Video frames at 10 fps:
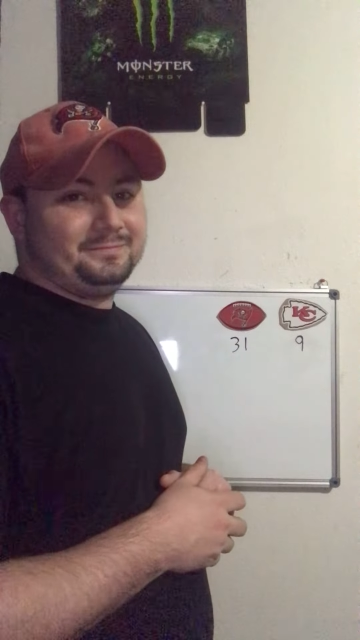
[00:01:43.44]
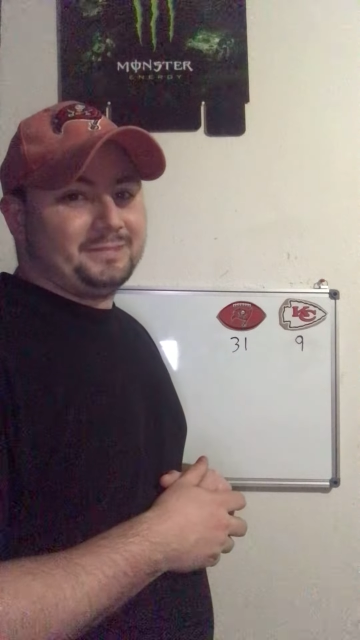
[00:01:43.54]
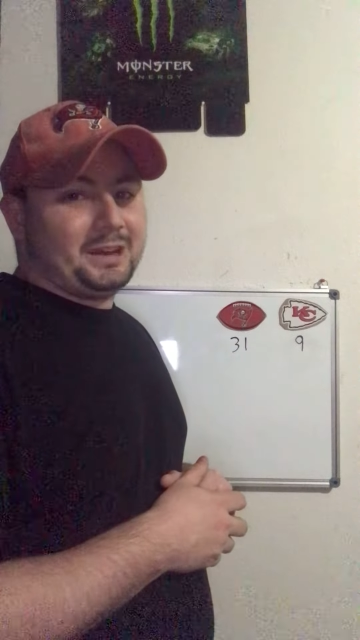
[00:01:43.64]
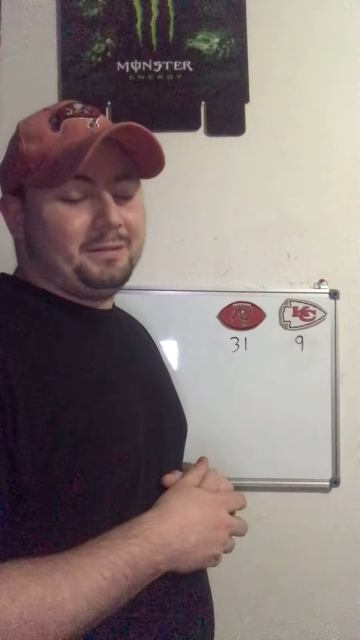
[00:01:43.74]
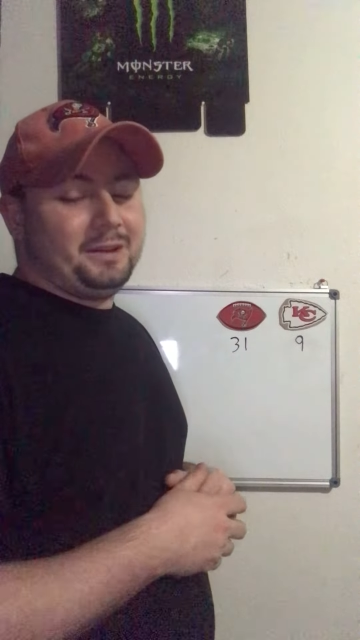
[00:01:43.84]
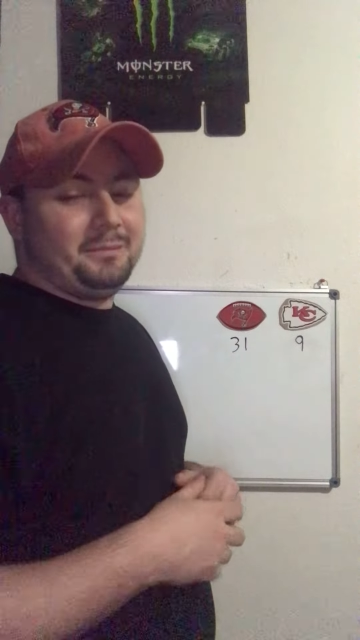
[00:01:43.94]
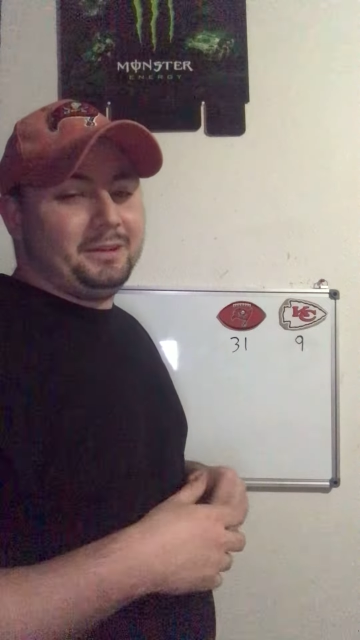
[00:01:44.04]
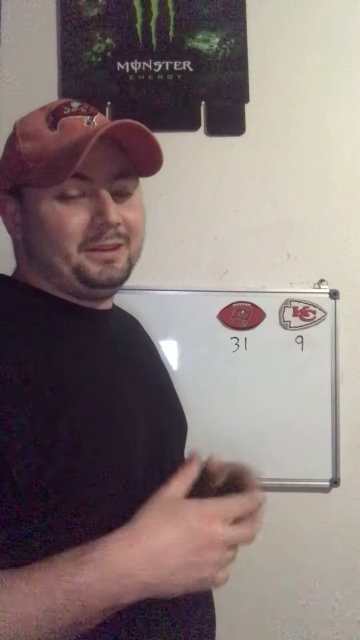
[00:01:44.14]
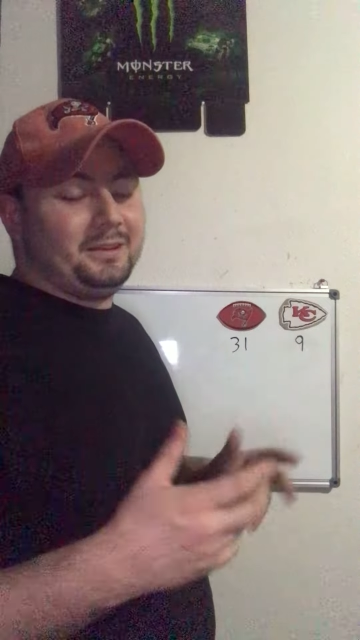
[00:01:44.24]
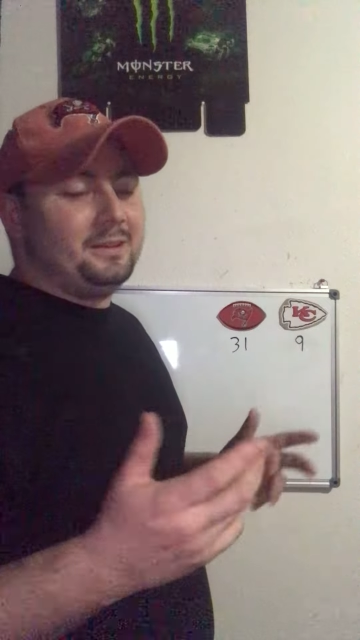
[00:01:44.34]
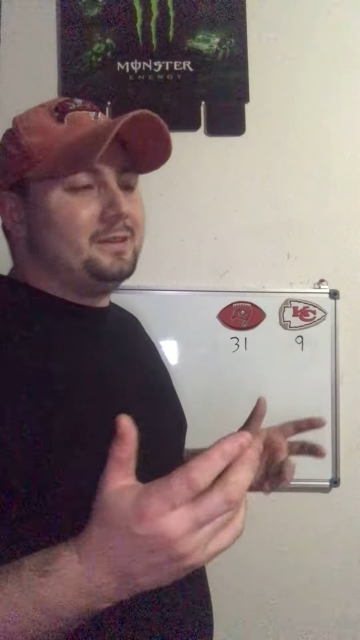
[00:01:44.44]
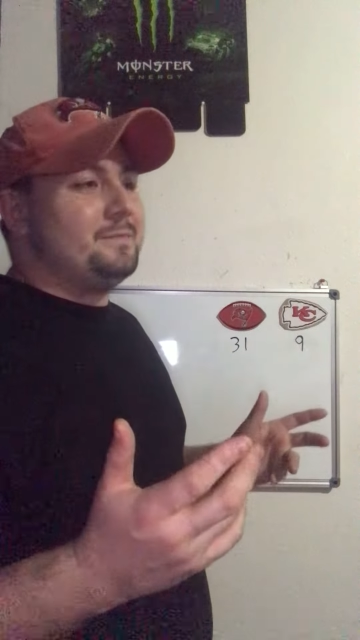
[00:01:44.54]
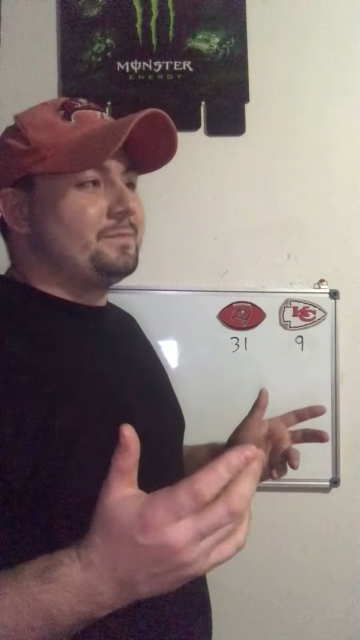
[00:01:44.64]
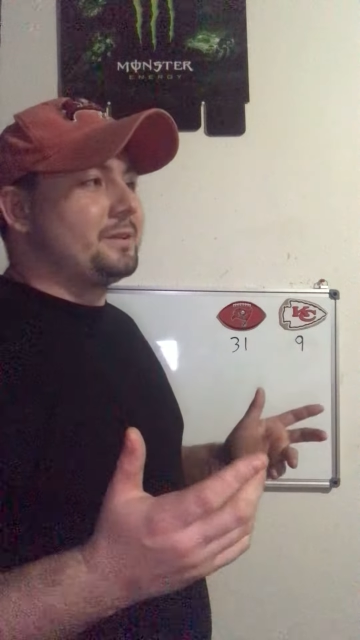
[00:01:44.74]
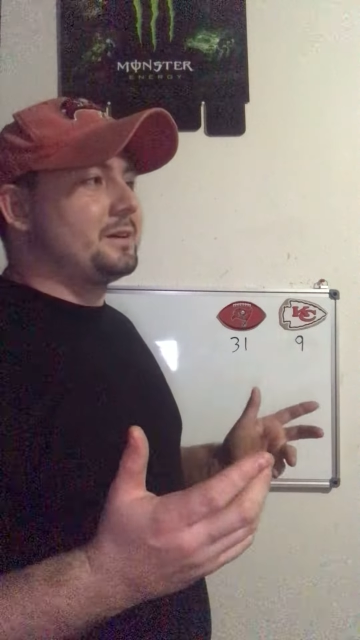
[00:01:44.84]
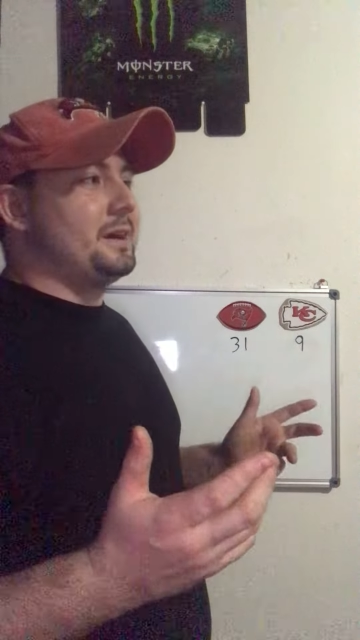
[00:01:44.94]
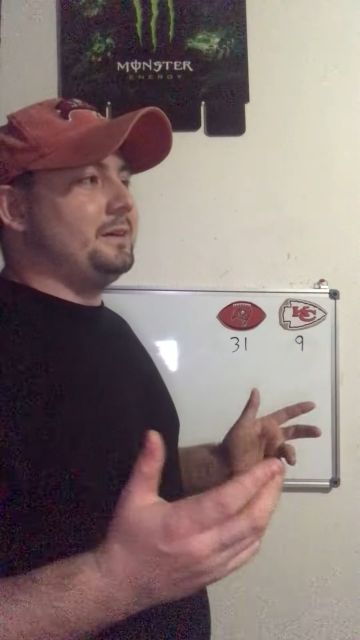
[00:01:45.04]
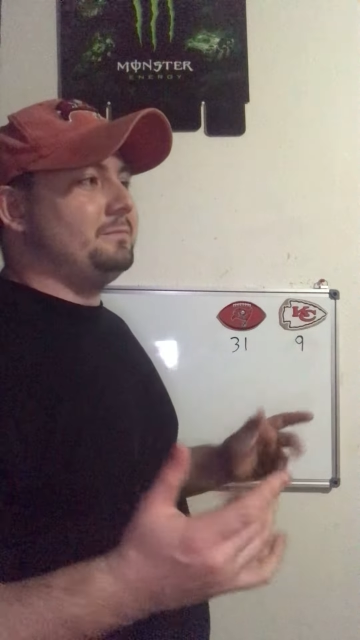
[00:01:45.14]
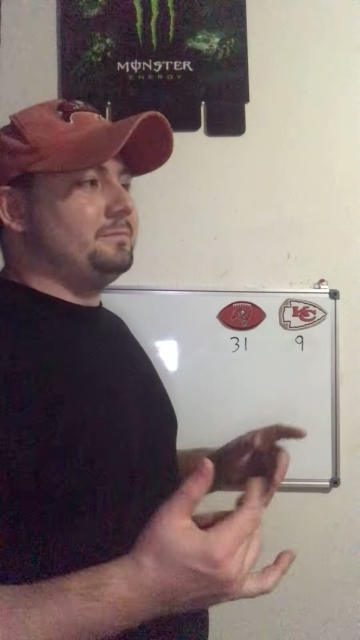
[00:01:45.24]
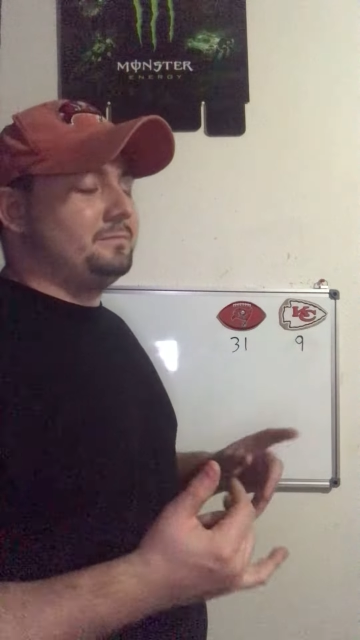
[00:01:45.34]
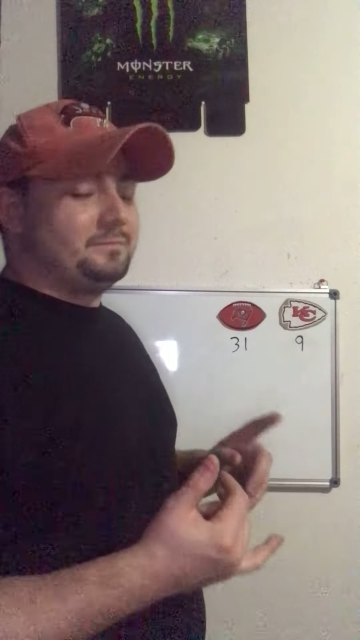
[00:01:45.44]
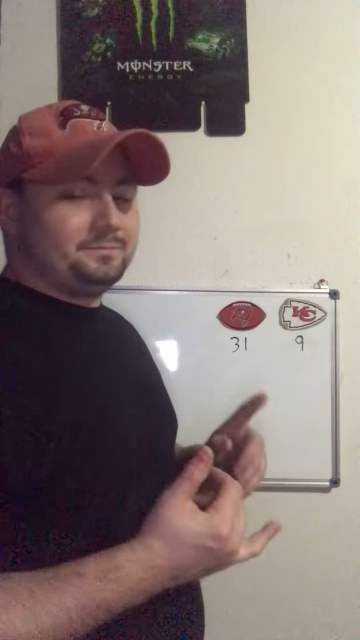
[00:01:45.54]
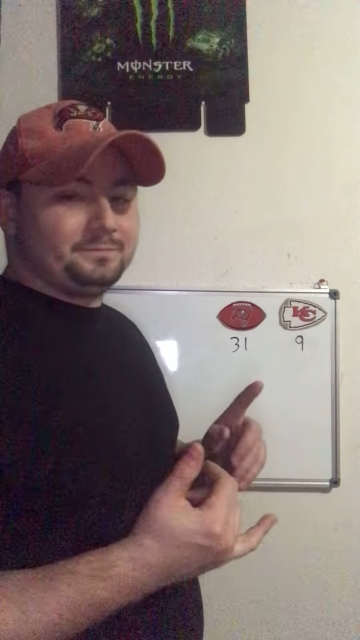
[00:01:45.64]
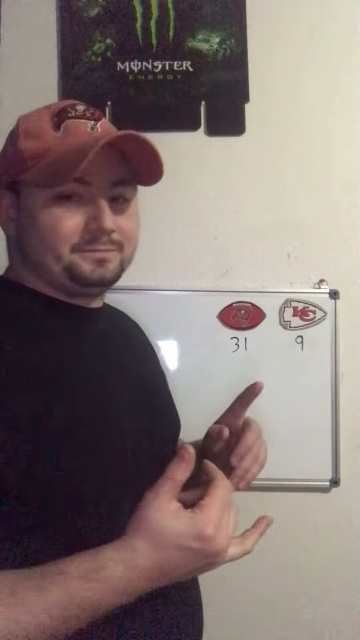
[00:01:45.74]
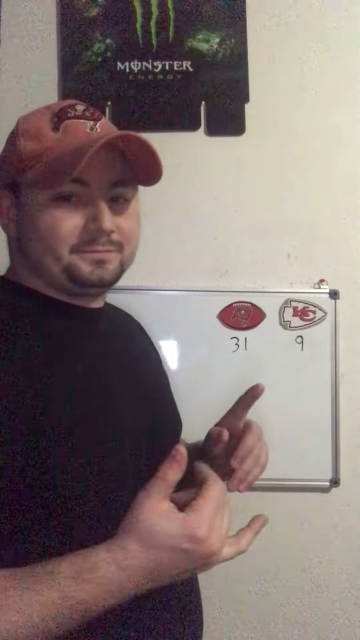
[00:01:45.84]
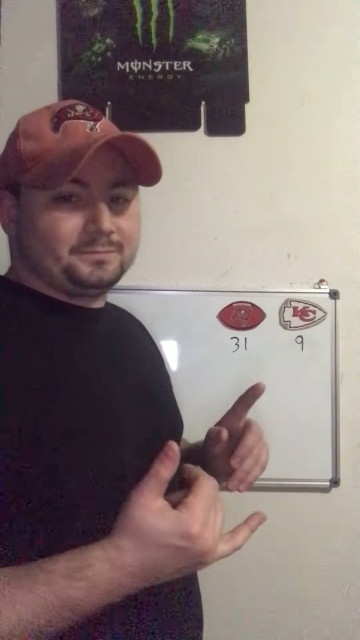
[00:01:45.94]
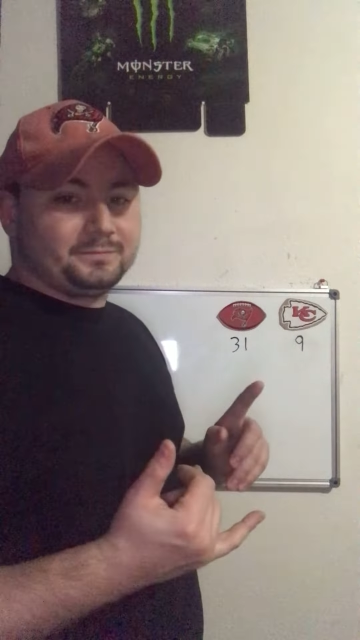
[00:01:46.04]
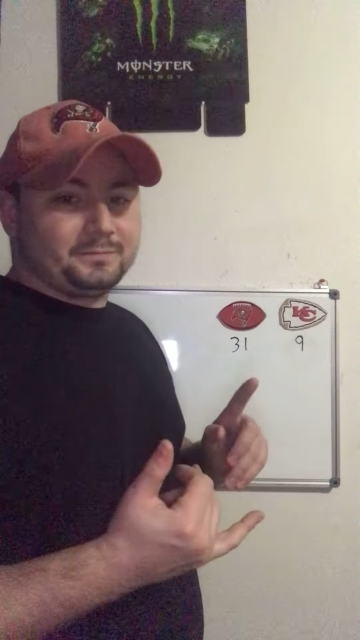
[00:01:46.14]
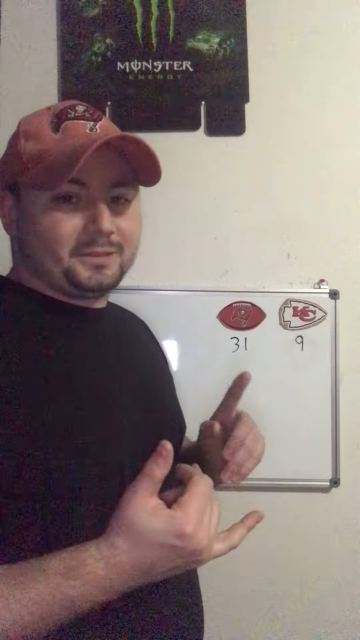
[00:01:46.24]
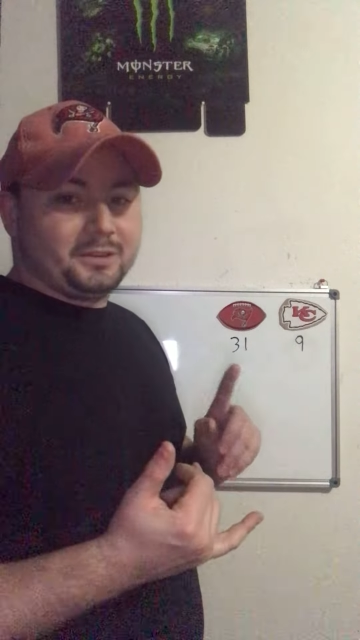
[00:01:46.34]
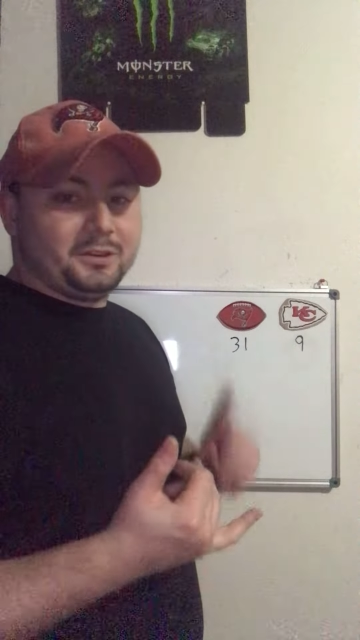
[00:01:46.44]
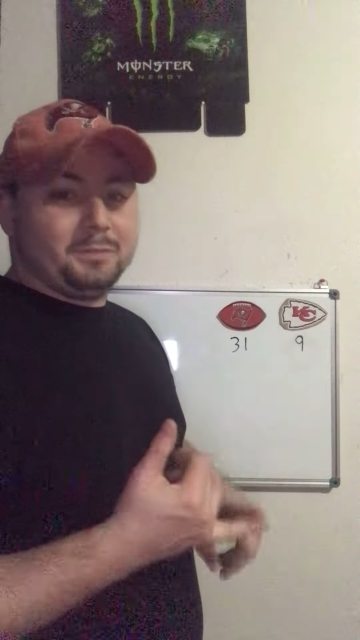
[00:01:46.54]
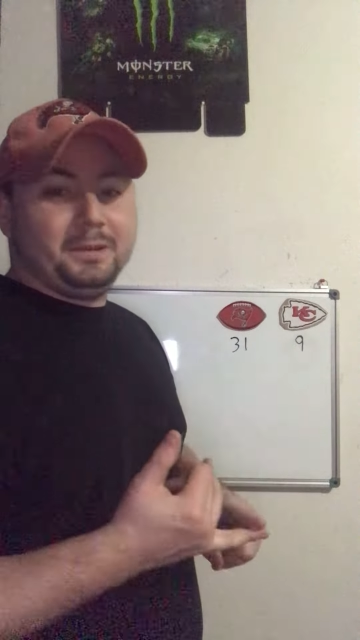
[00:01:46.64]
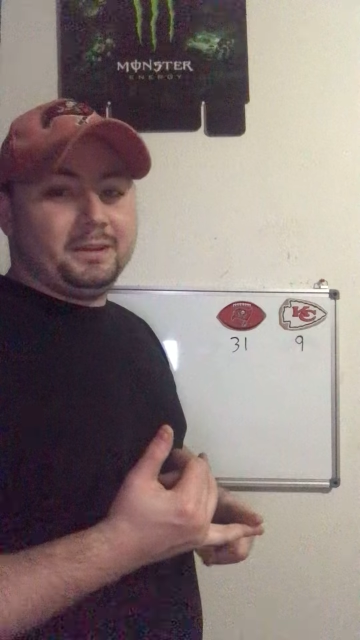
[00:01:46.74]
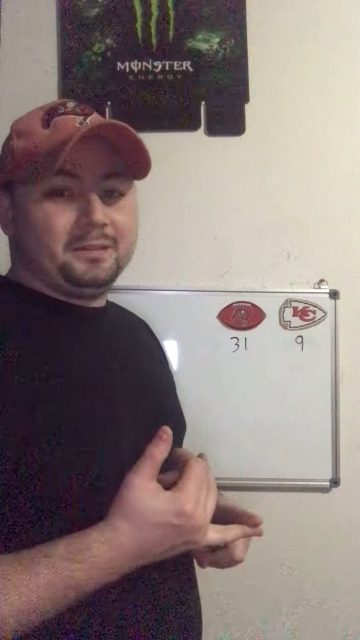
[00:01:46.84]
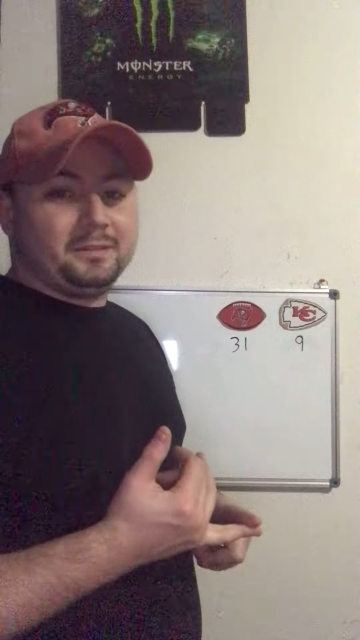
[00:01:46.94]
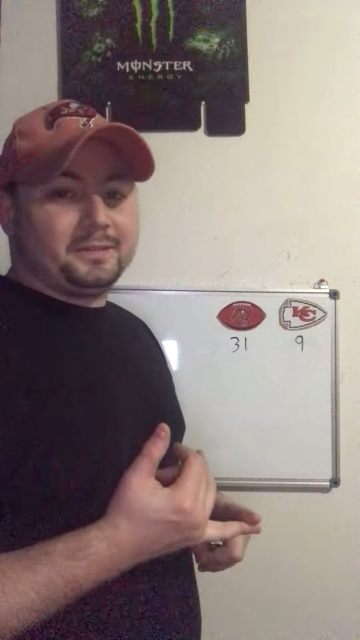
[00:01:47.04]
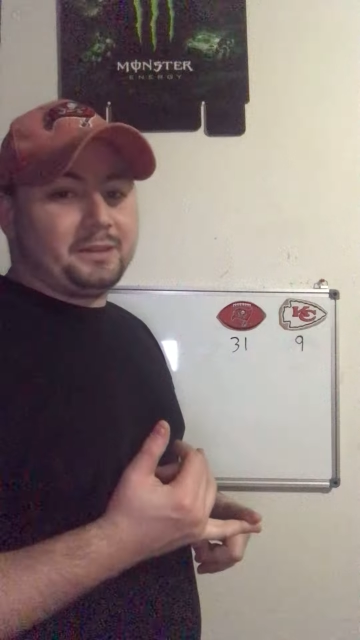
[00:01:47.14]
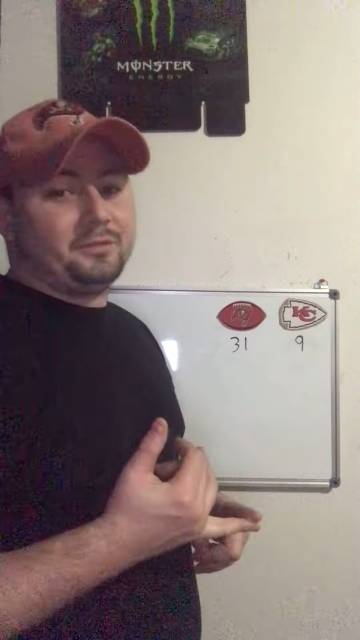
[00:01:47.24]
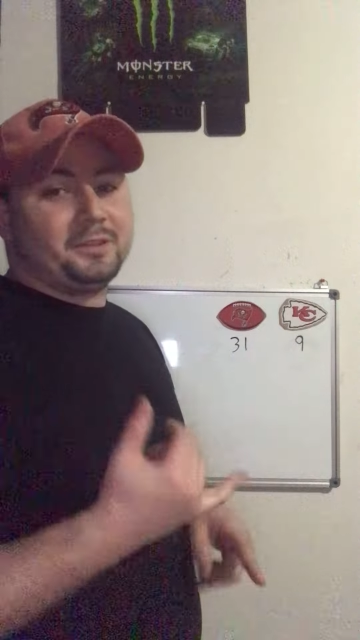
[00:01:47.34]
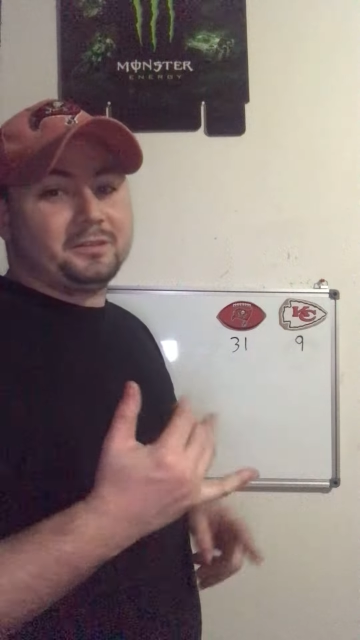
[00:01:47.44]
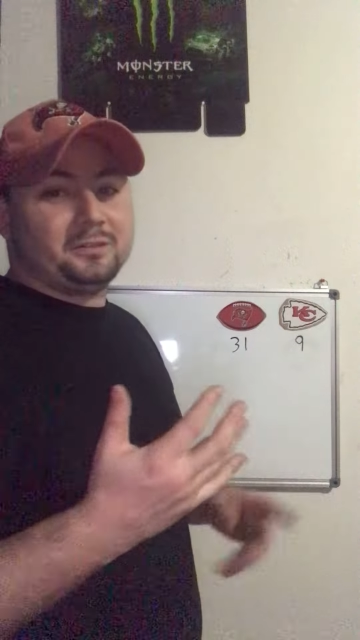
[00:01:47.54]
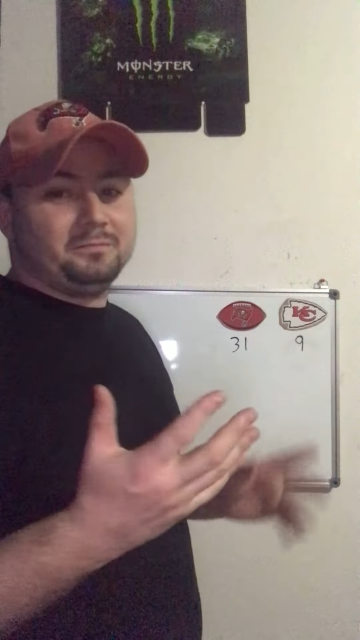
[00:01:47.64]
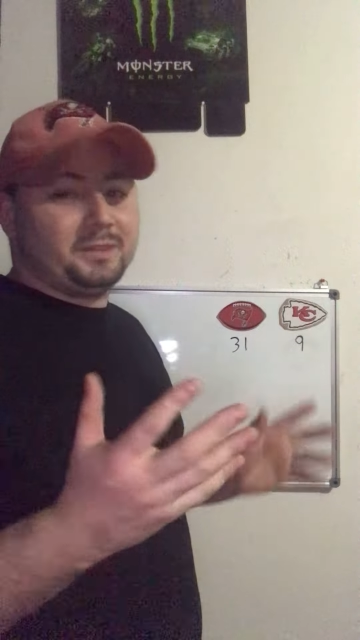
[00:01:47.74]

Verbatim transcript: I mean, I mean, okay, you could beat San Francisco.